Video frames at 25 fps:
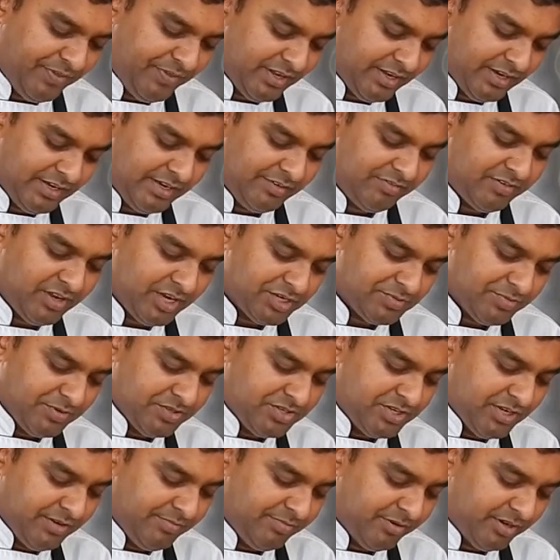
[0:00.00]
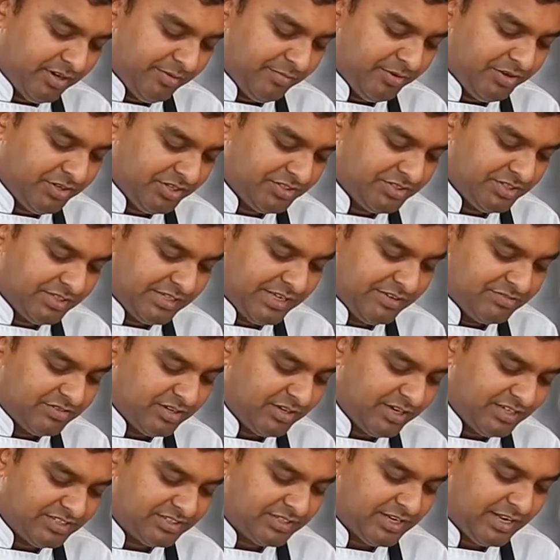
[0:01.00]
I love Kashmir chili powder because it gives a
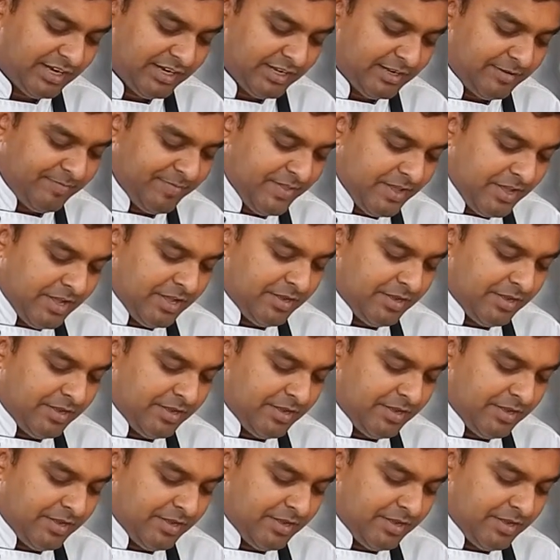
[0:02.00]
nice color.